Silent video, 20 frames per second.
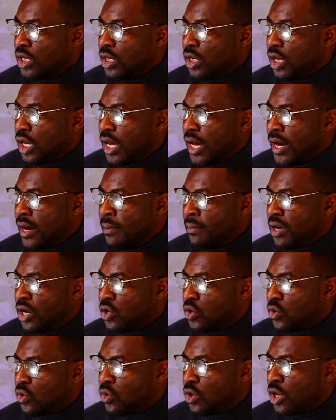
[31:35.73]

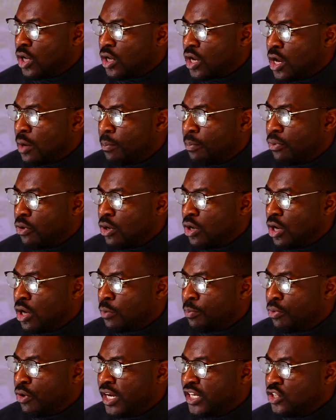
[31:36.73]
a
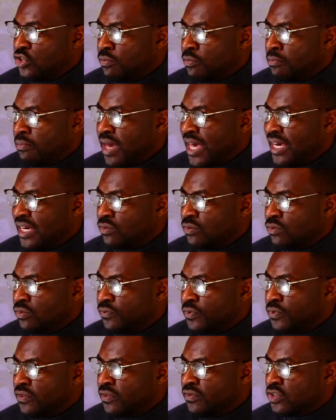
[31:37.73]
point you made
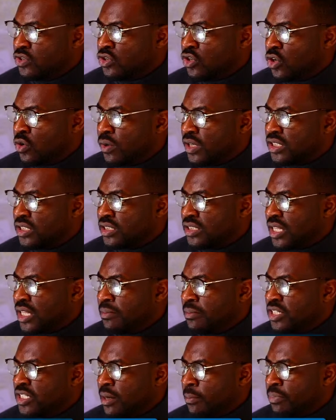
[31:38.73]
further to your question. So let me
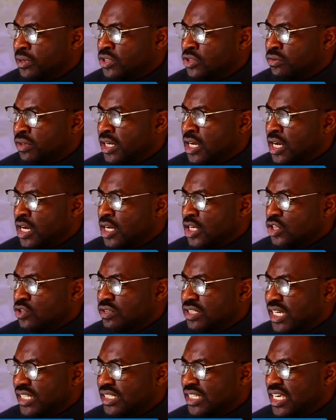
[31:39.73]
jump into it. You
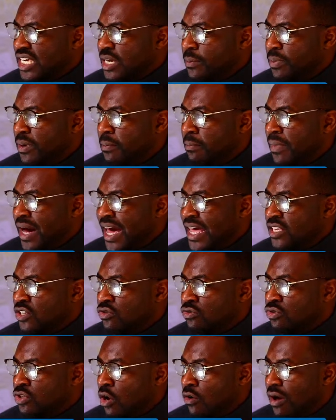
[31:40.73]
said, keep in mind, you
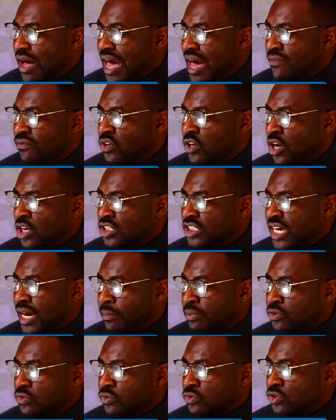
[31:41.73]
don't have large
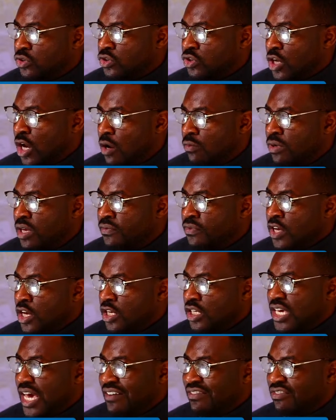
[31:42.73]
capital to start with. You
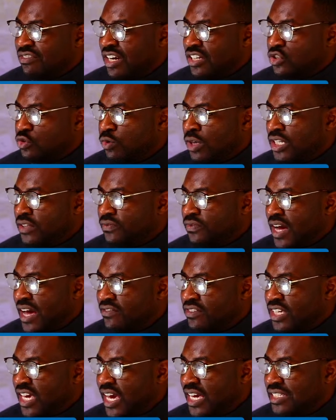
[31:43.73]
have around
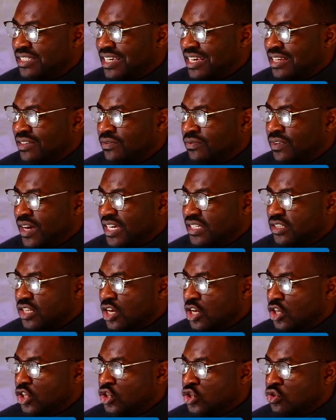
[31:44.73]
25K to invest.
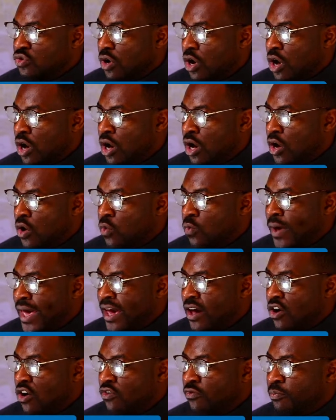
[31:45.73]
You are aware
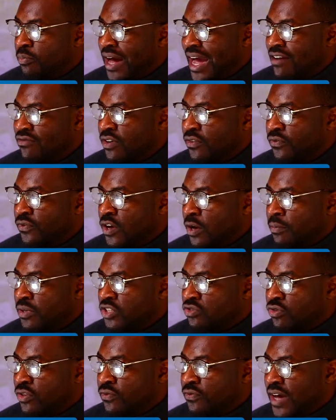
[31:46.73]
of buy, refurbish,
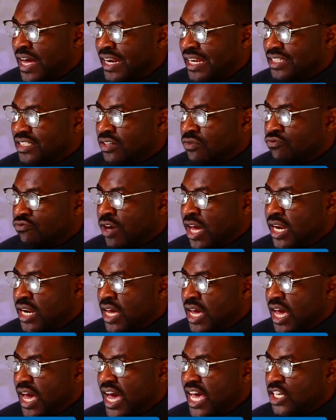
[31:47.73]
refinance, and rent,
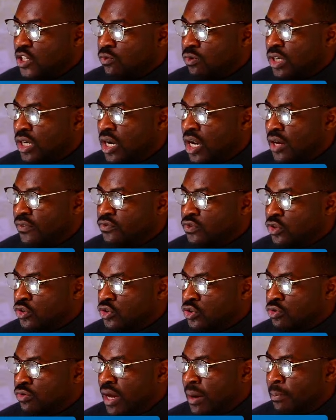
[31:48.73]
and you would love to
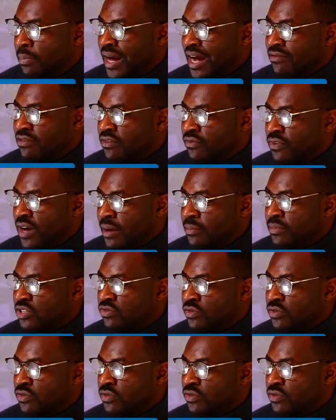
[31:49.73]
do a buy, refurbish,